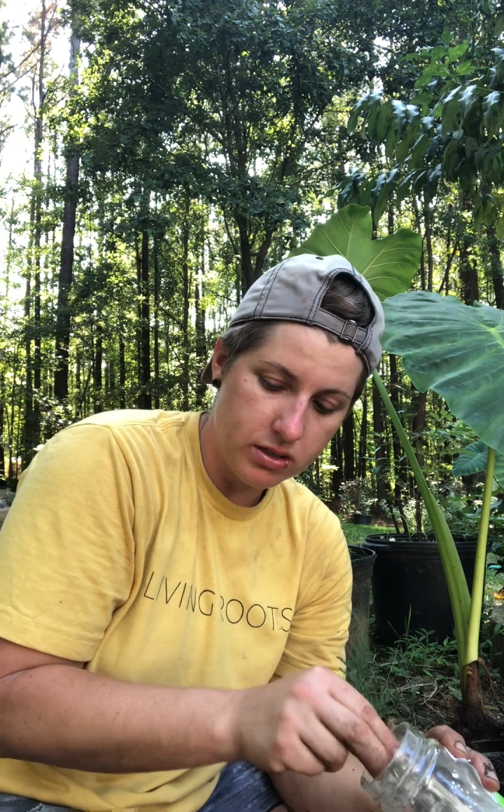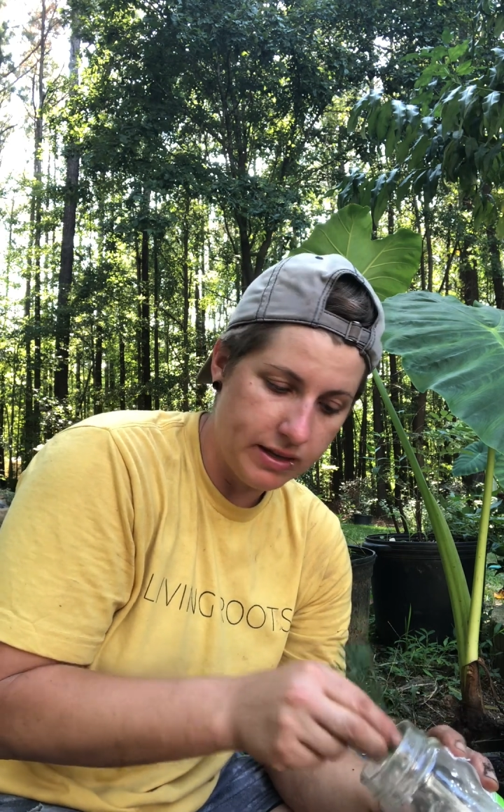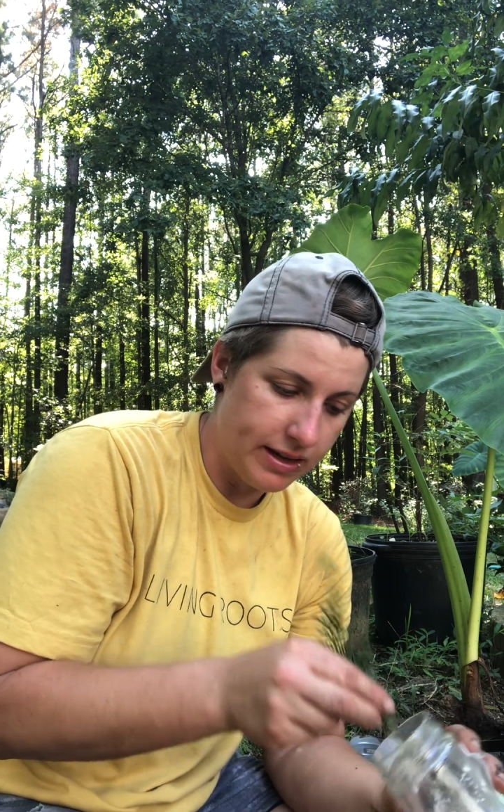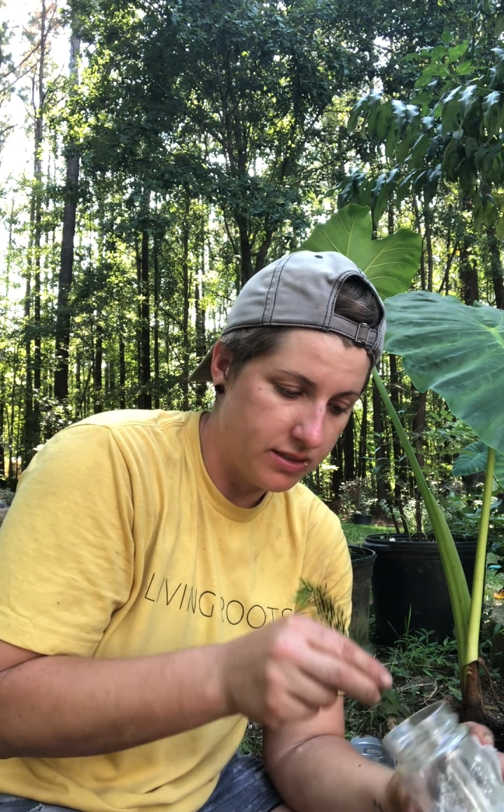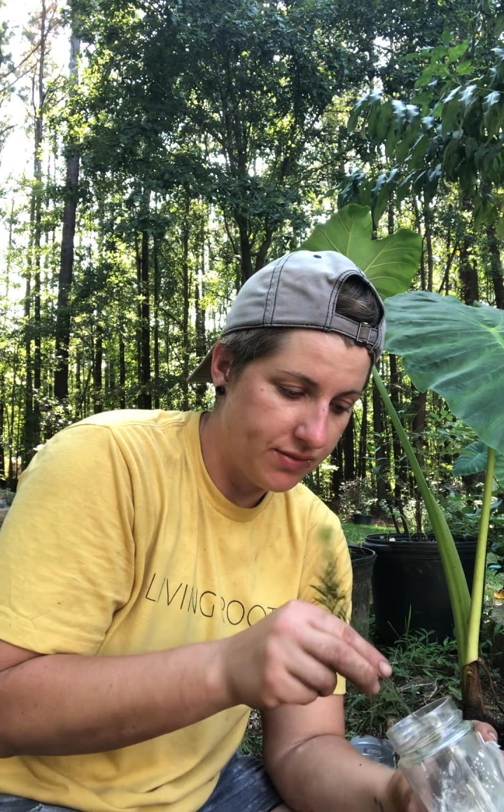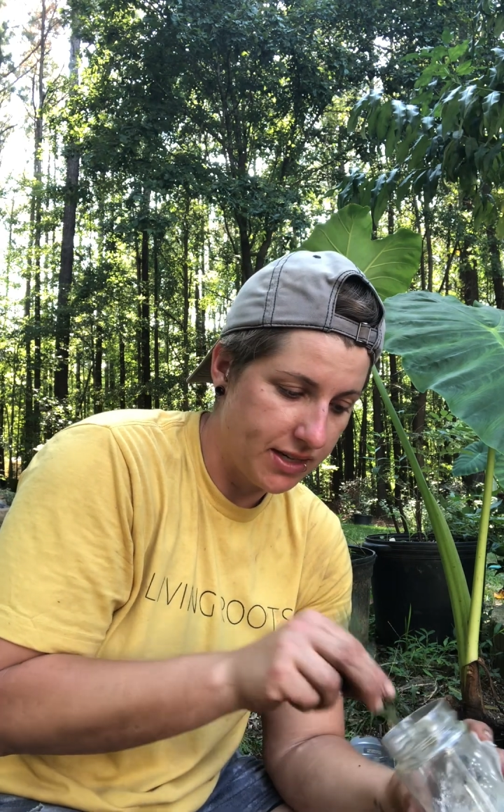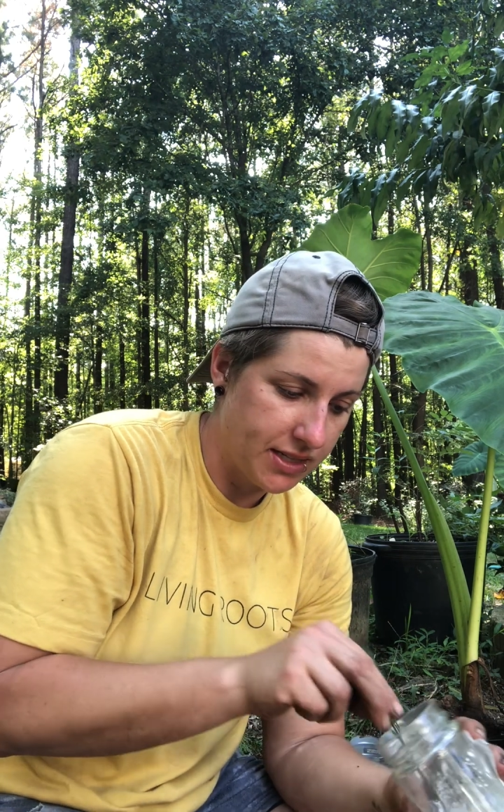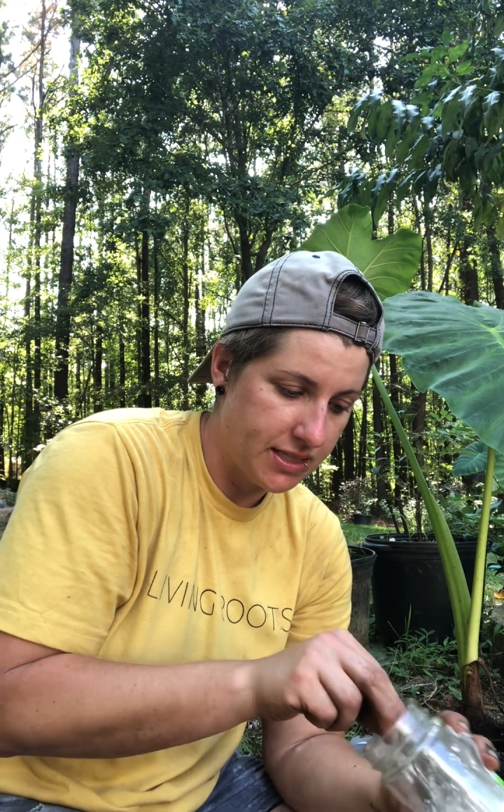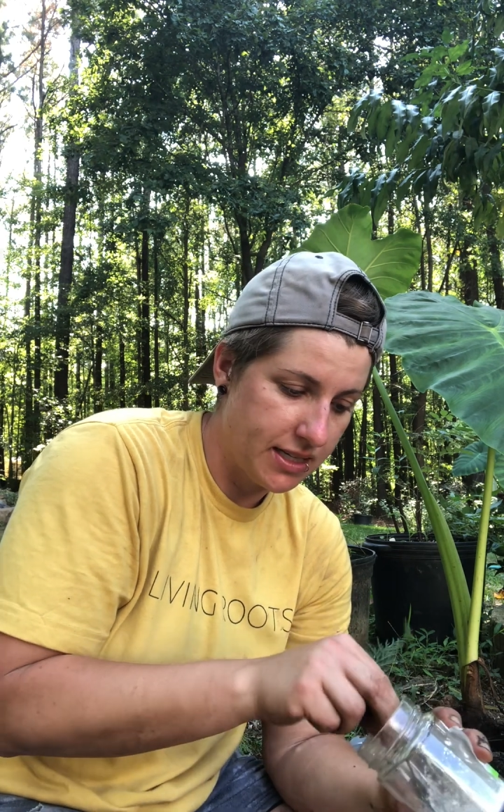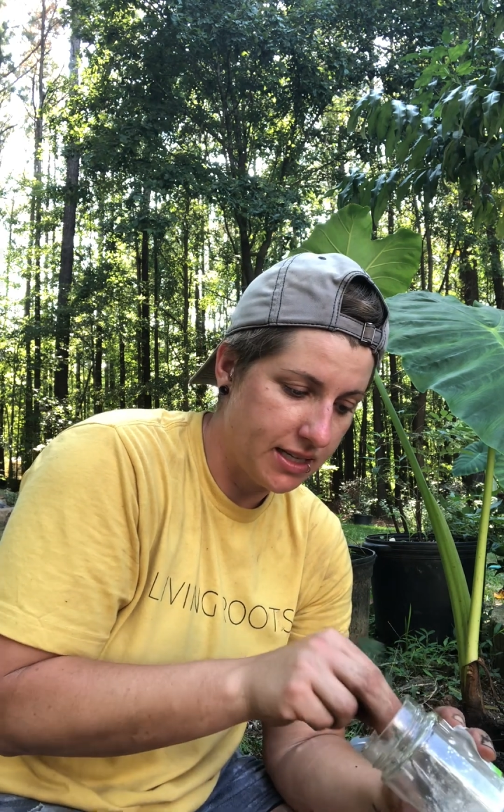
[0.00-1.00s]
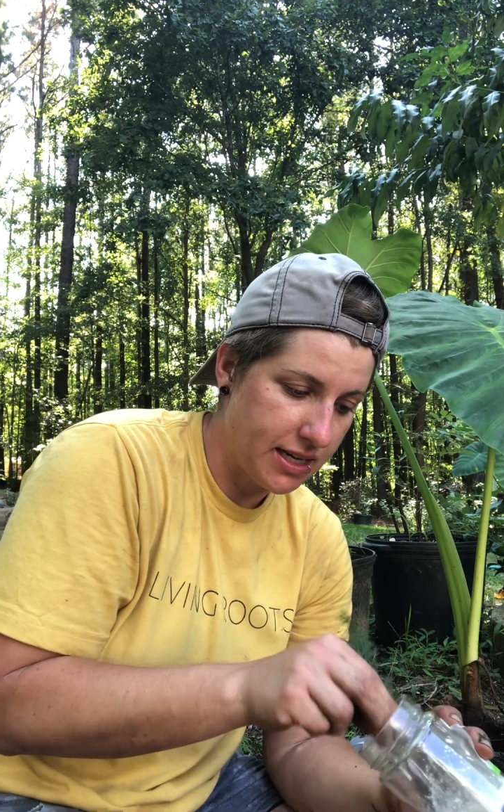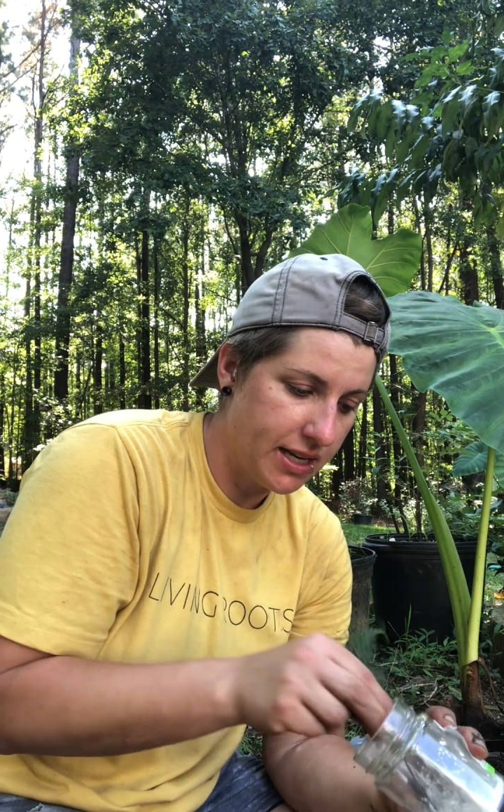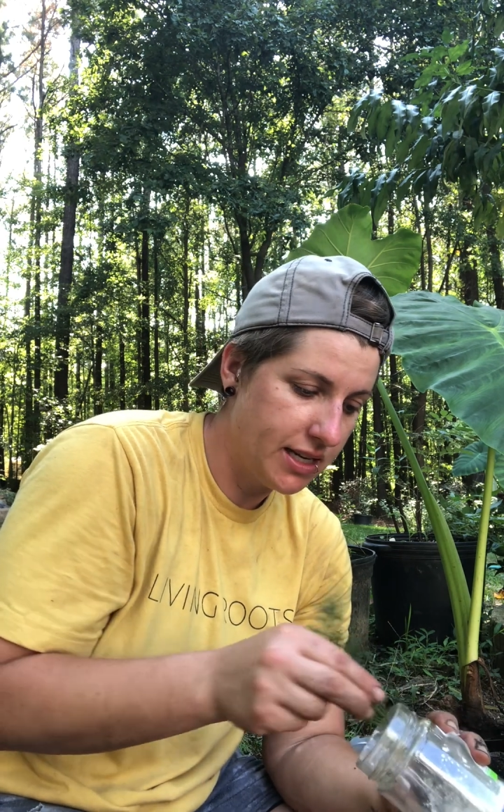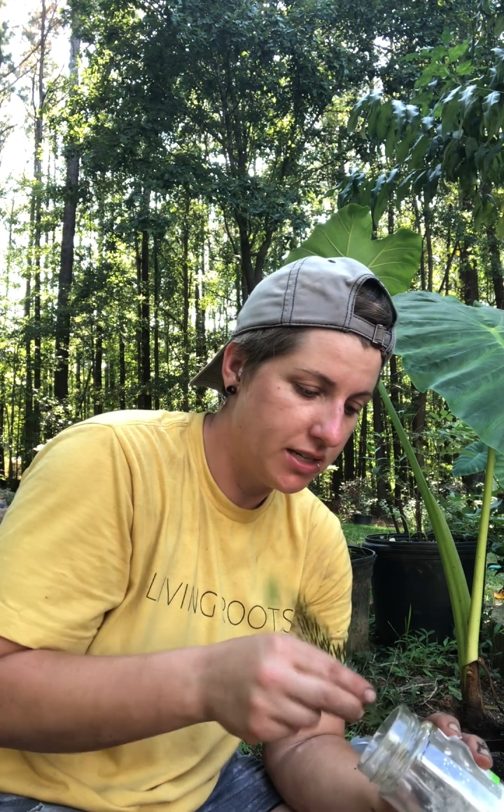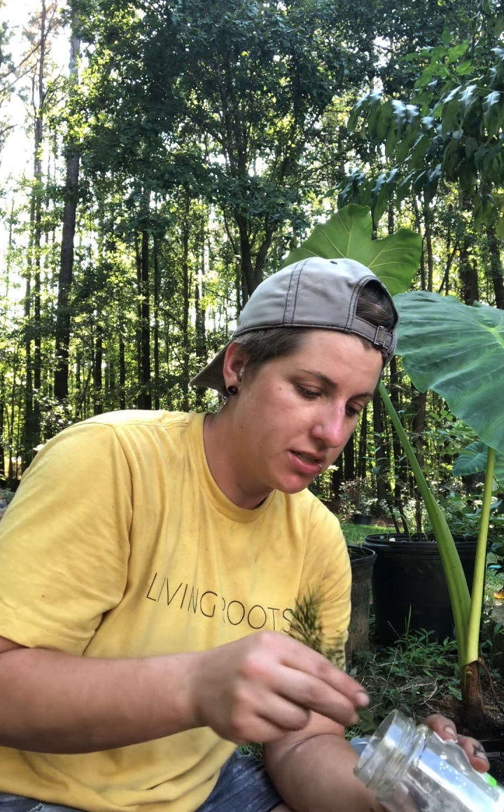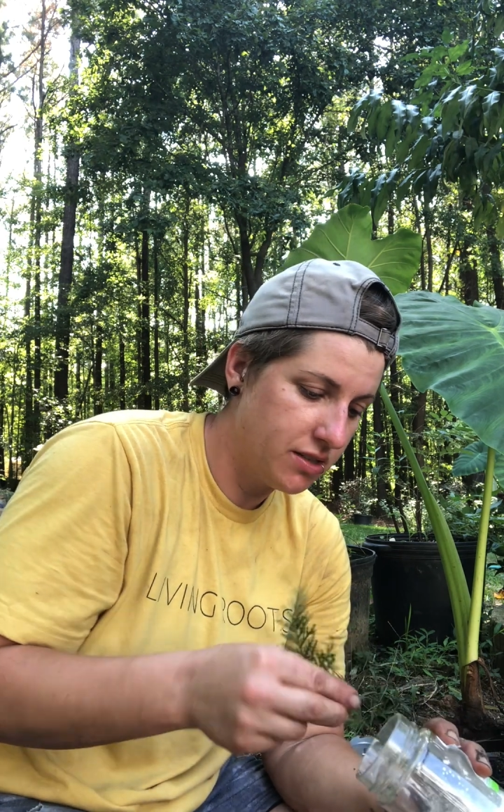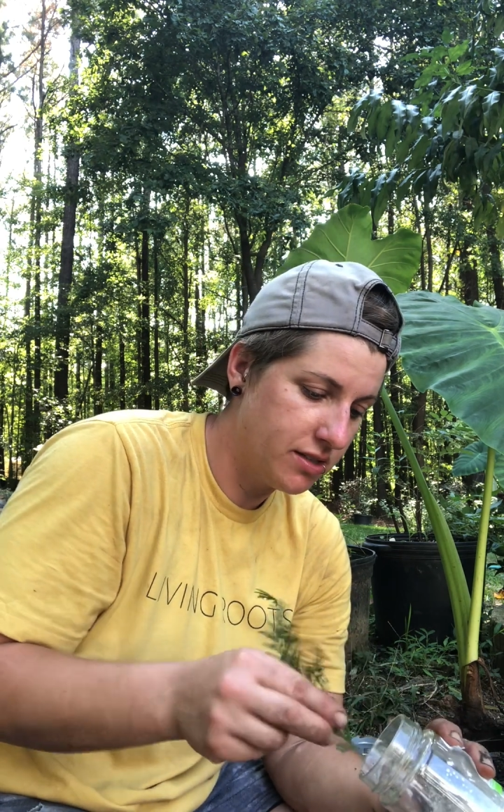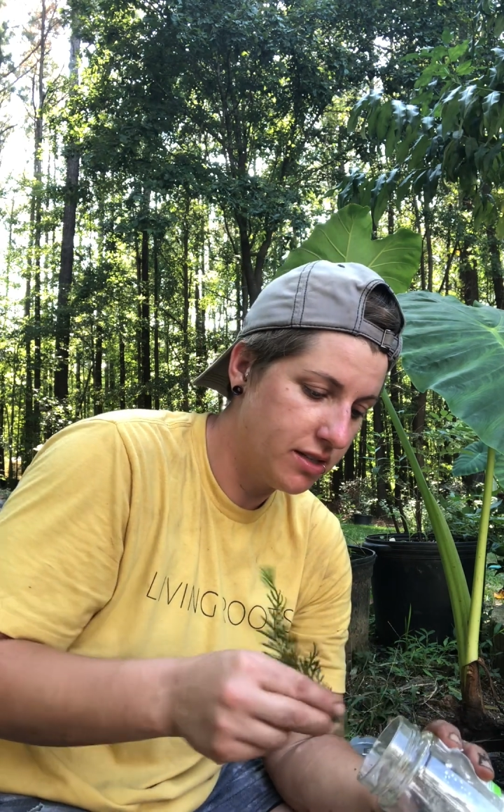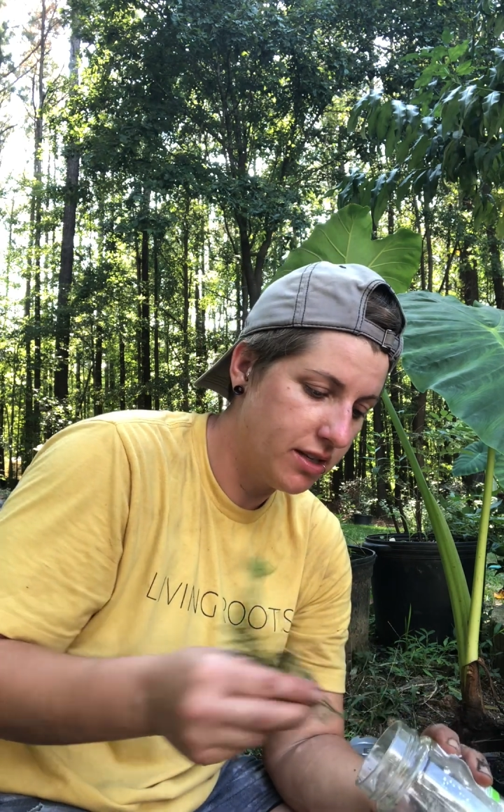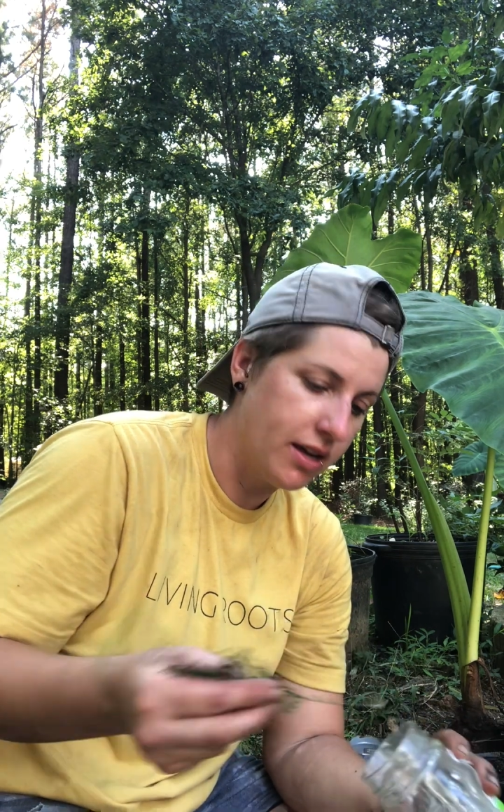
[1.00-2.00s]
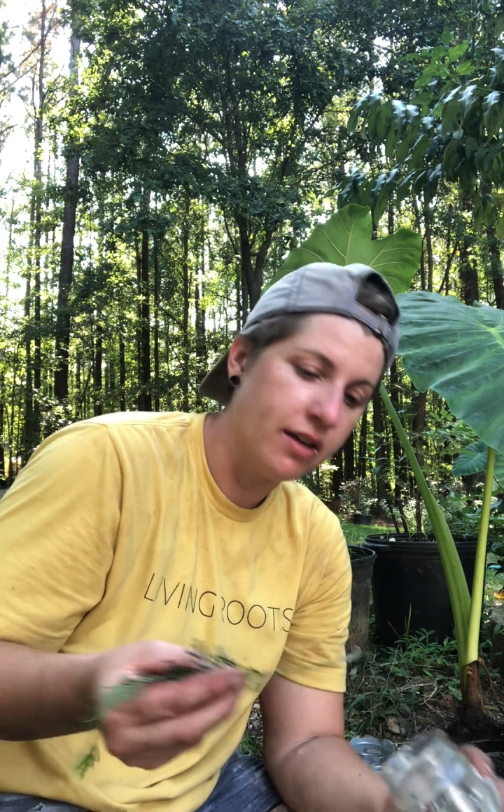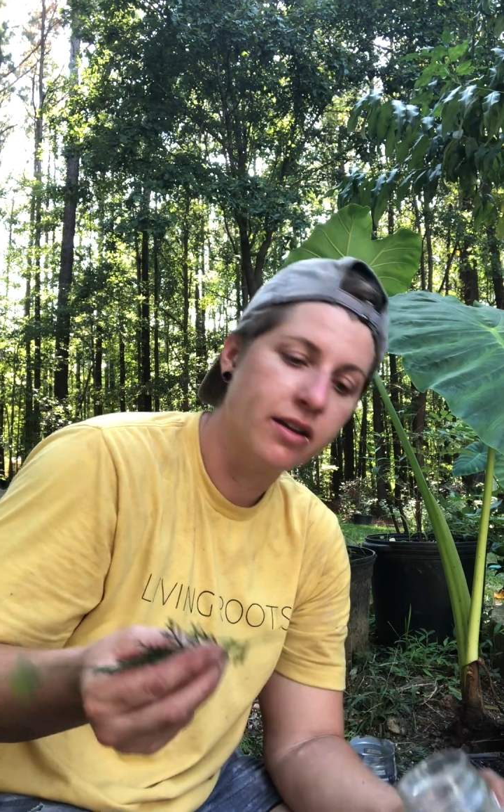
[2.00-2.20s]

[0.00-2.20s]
I asked if I could take a cutting, and she said yeah.